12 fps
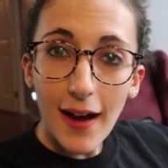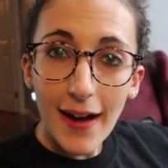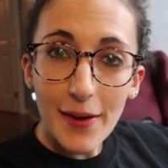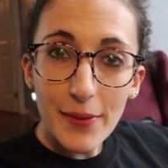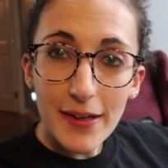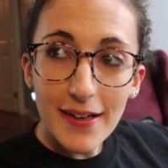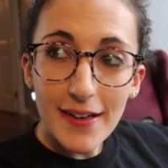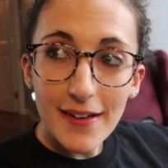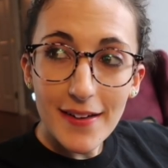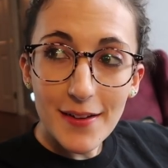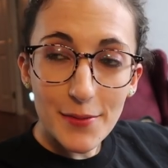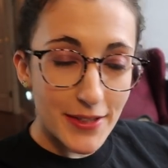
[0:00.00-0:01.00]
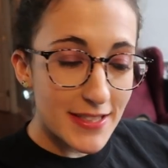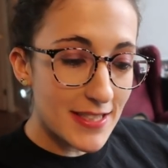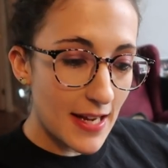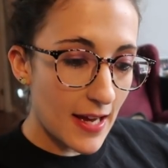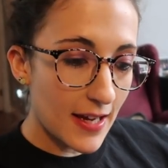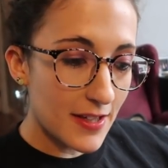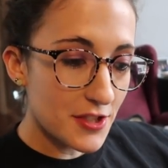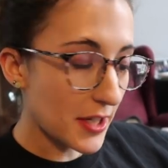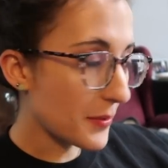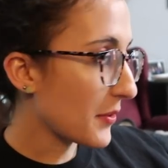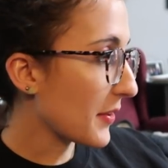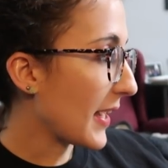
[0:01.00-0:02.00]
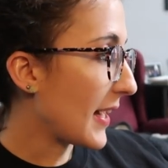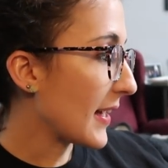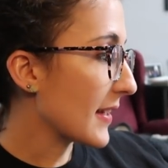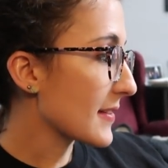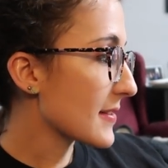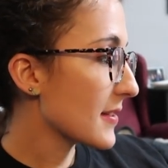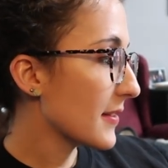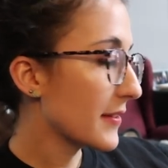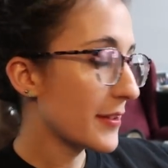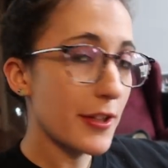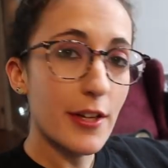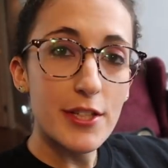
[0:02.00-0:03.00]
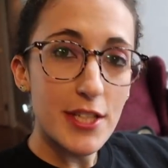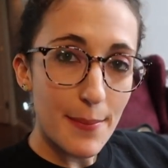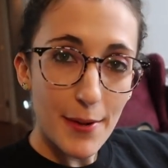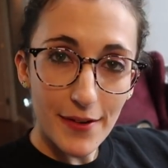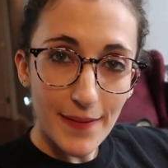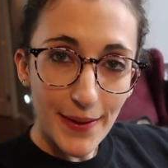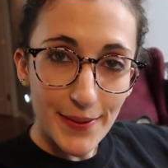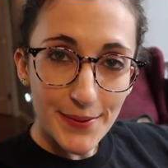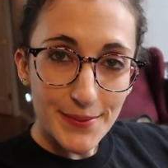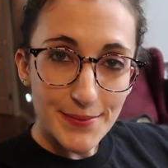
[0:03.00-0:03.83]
I will read tonight and check with you guys tomorrow.